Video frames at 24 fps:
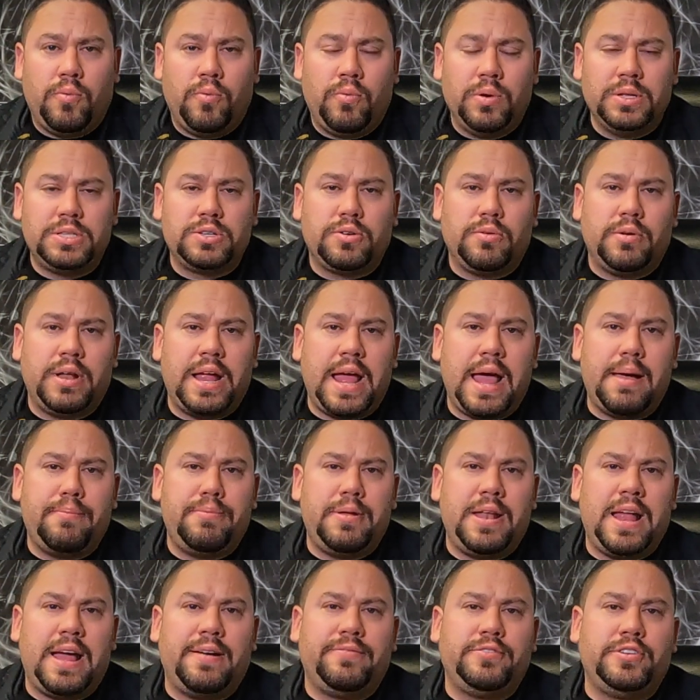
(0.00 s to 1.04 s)
What's going to
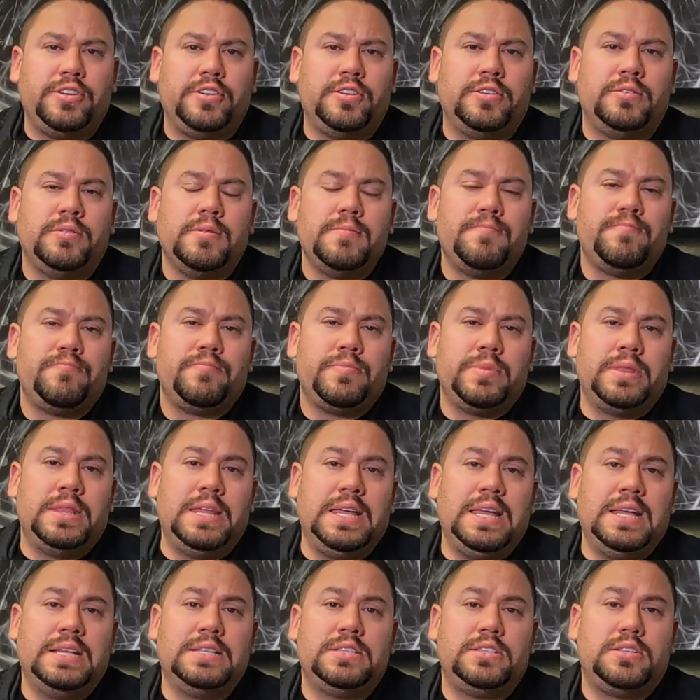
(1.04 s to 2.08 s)
happen after
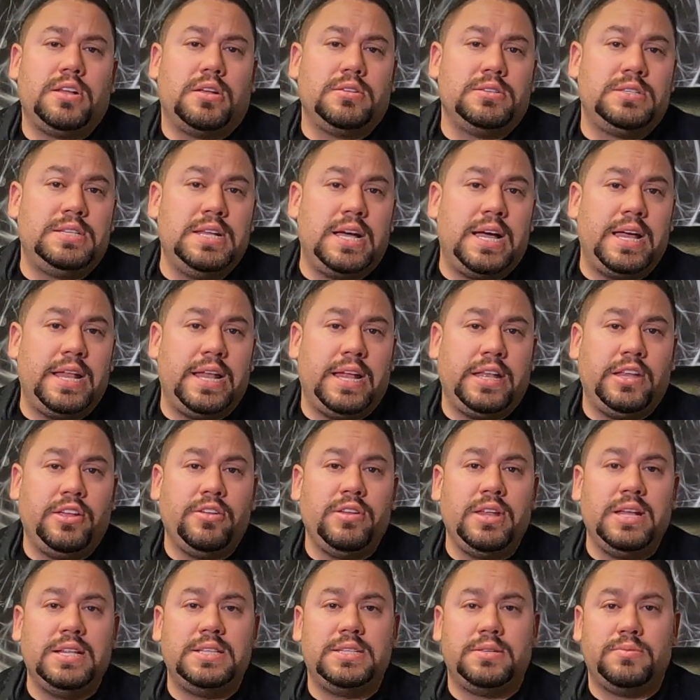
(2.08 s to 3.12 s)
the install's done and
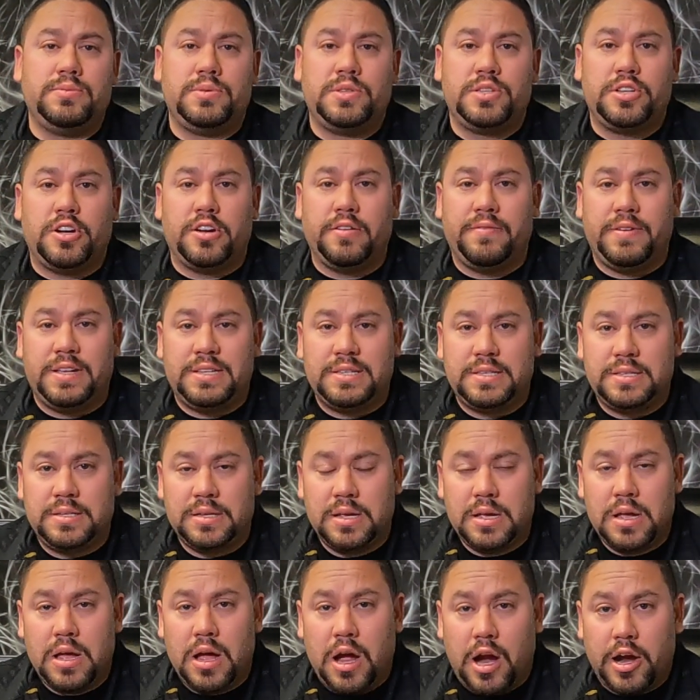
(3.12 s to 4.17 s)
you need some service?
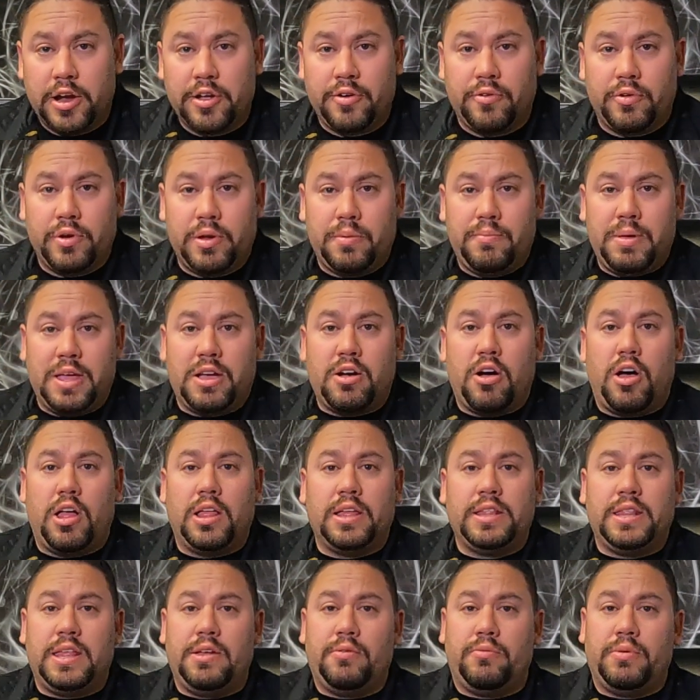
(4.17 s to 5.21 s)
Are you going to be
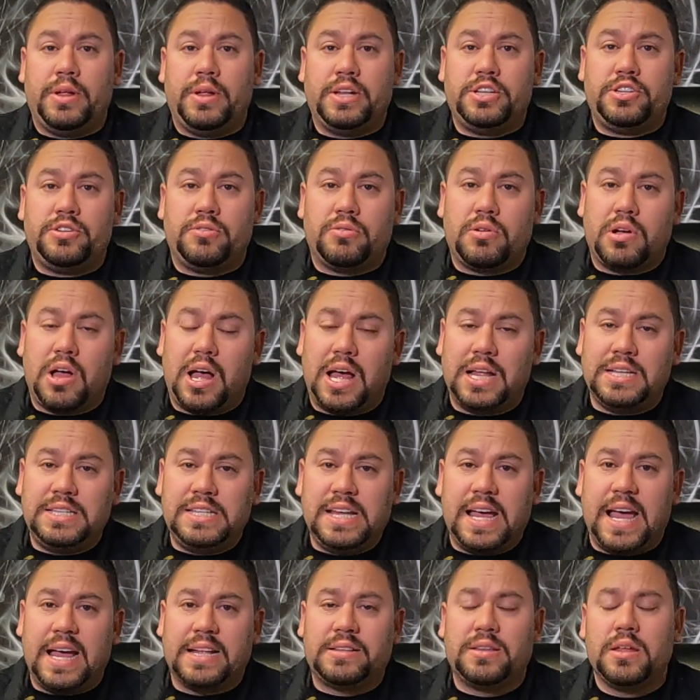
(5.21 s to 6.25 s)
calling the original
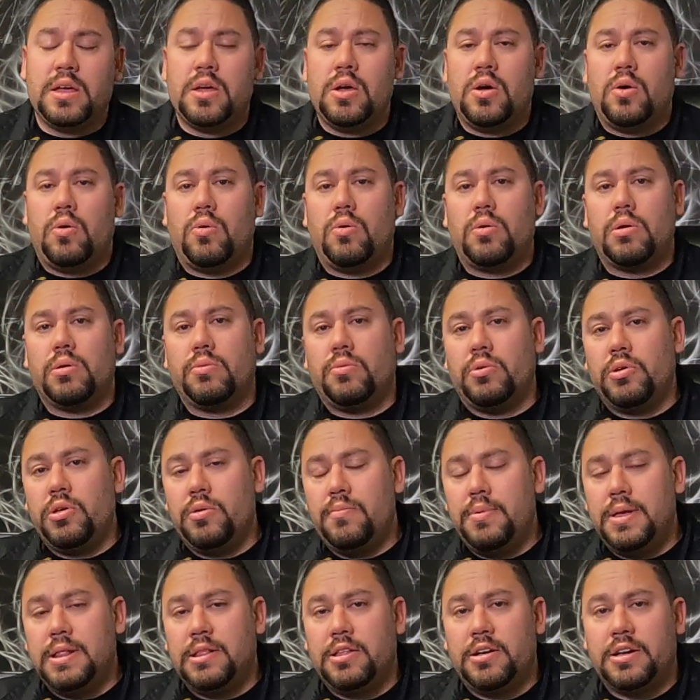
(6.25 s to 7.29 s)
contact, or will you
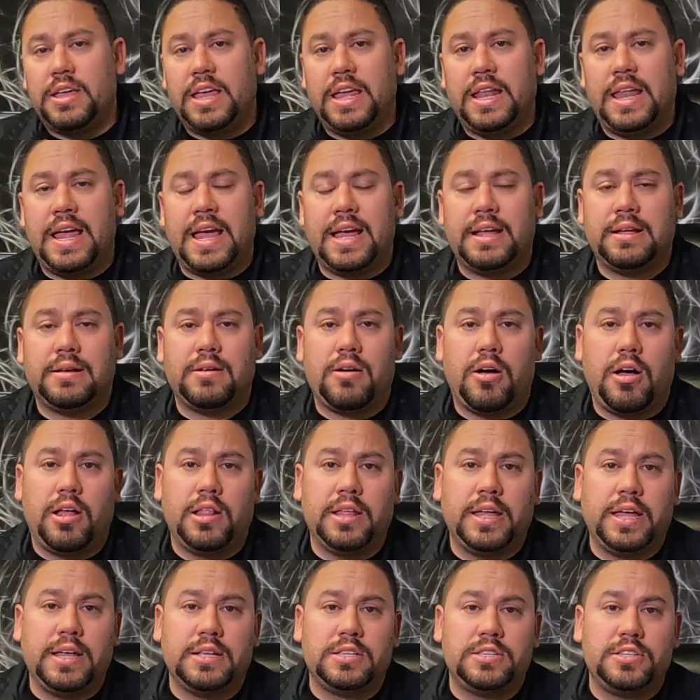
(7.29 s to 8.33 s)
be looking at
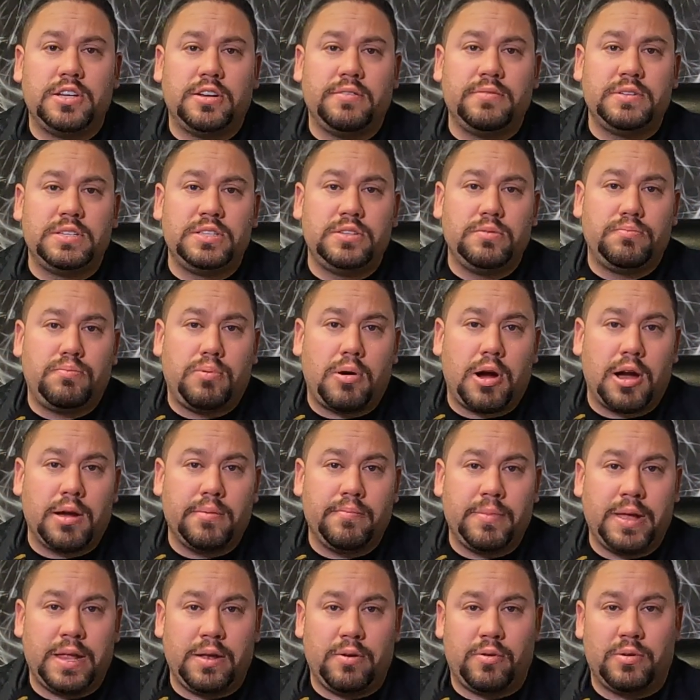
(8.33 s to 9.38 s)
calling a service
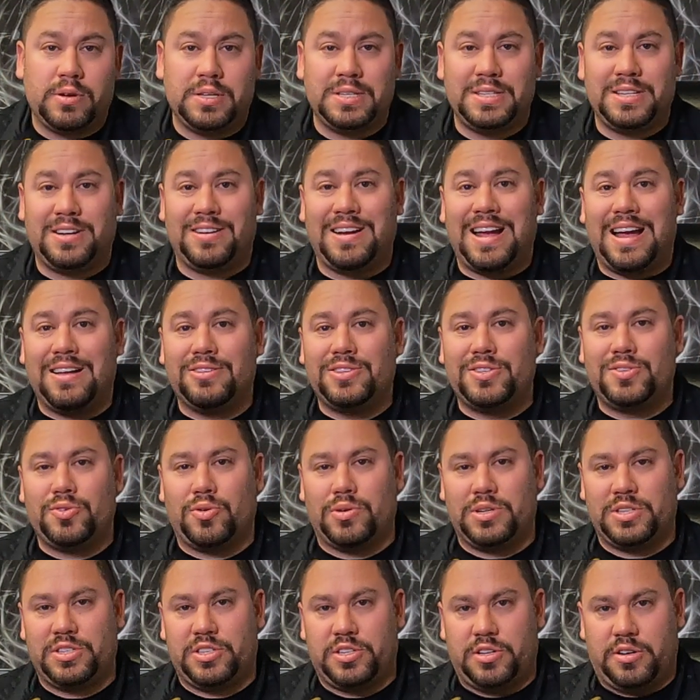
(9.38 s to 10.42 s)
department, or is there
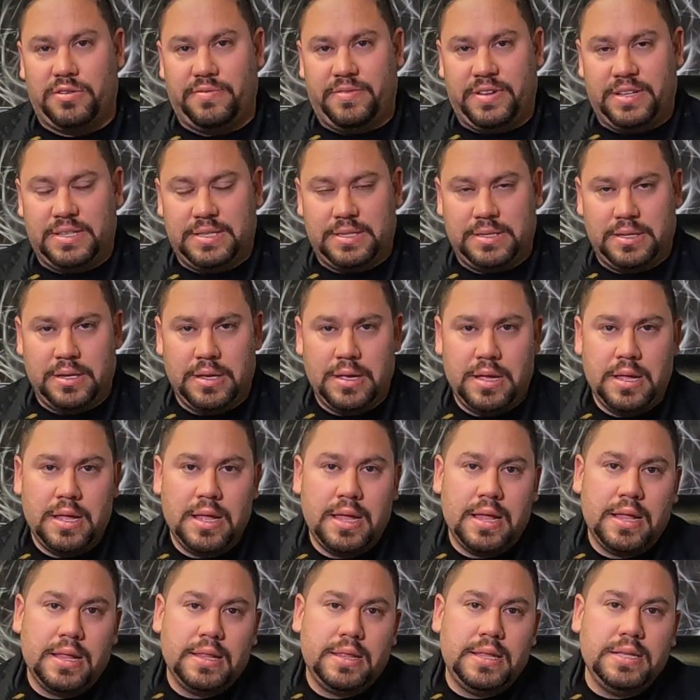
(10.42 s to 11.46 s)
outsourced service?
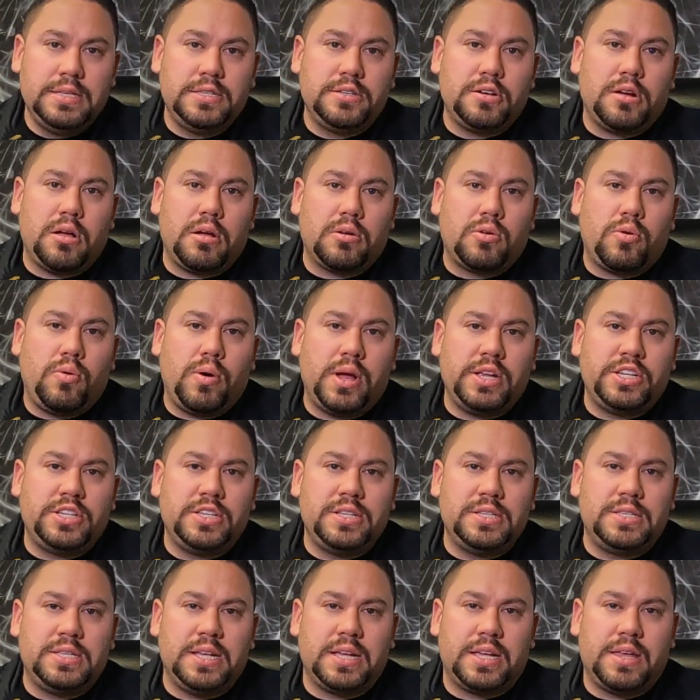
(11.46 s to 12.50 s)
These are all
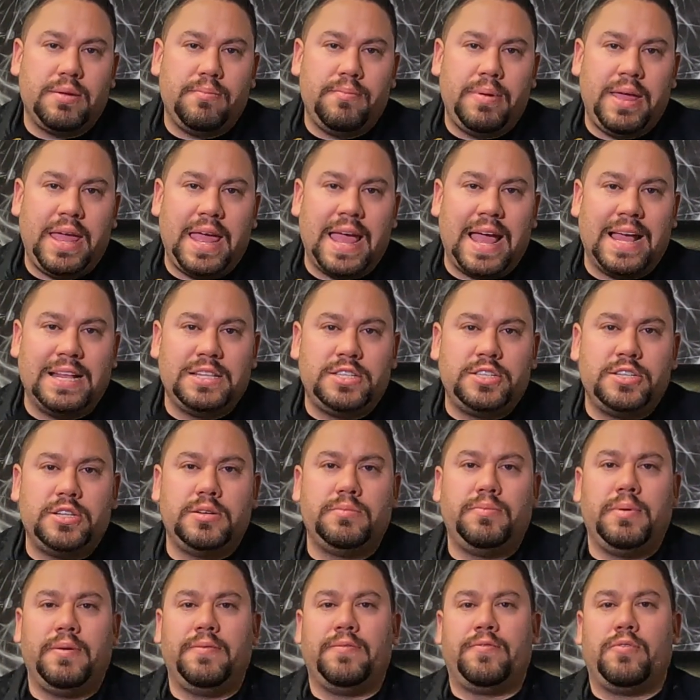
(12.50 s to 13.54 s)
questions that can be
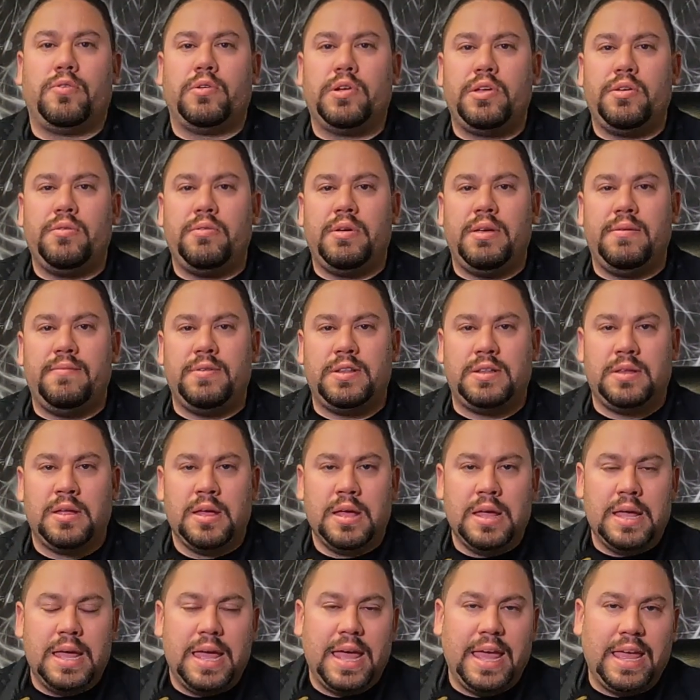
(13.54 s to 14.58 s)
answered before you even
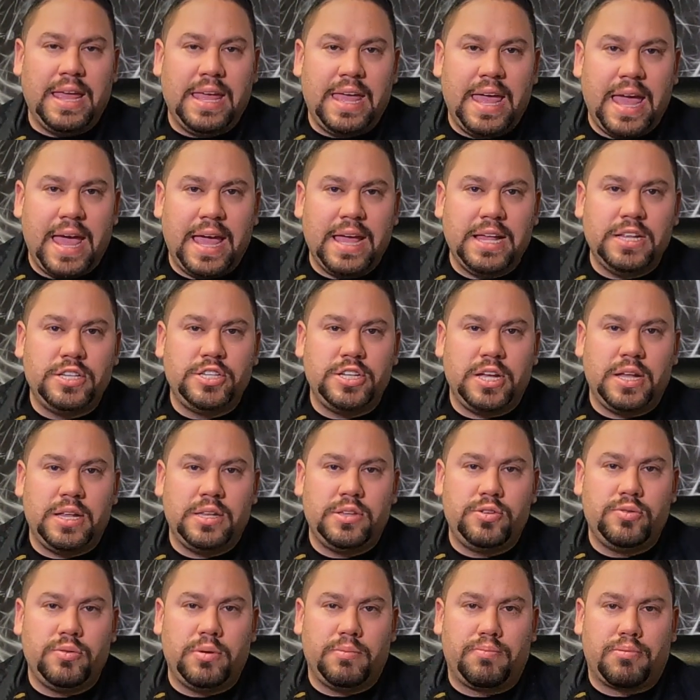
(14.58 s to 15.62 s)
engage
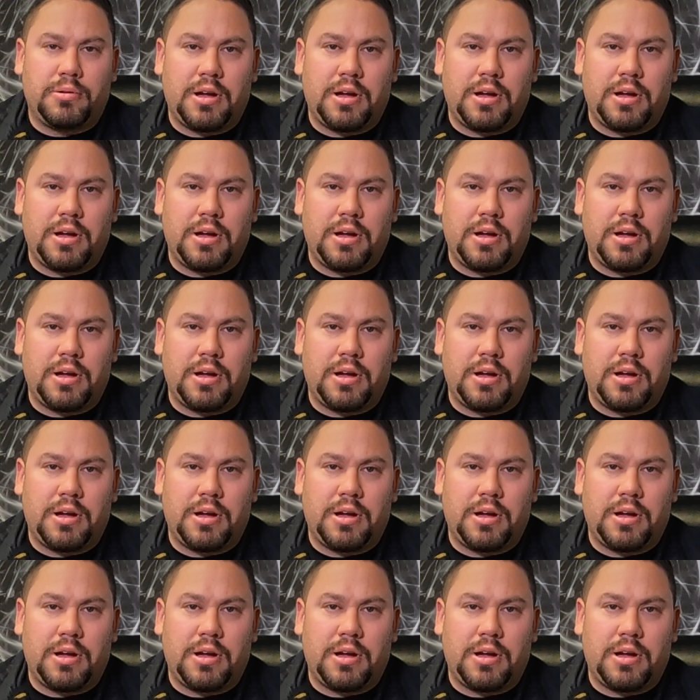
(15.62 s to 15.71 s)
into a